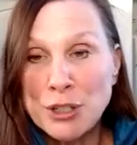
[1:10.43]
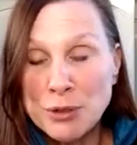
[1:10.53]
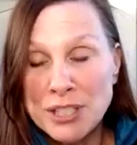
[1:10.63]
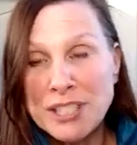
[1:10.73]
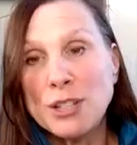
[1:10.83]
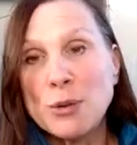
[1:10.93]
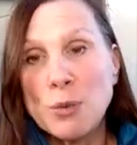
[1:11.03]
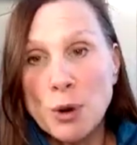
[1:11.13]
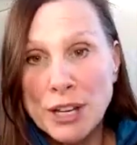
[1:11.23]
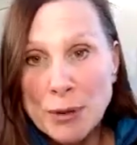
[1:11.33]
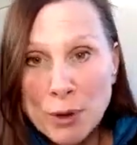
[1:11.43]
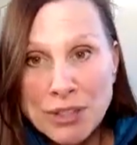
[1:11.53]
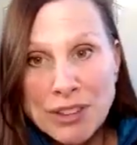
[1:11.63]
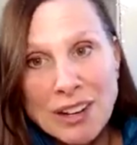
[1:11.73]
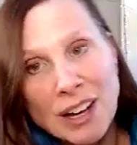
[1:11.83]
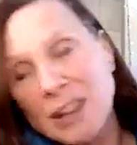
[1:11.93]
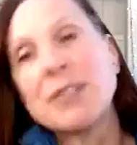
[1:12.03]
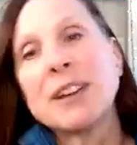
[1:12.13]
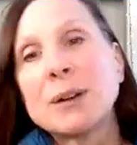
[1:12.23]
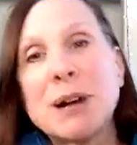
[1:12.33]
say you're working with an Ayurvedic